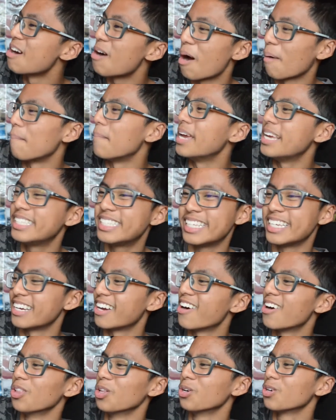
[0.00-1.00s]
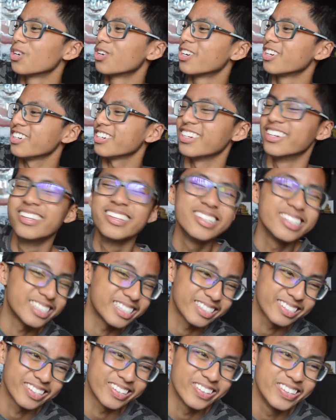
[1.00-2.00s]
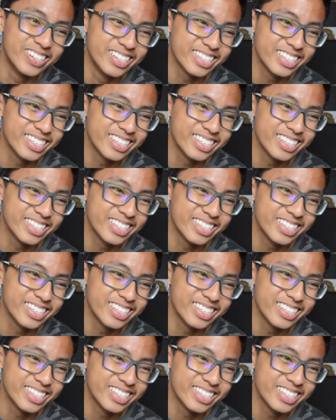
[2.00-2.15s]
amazing color. I don't know.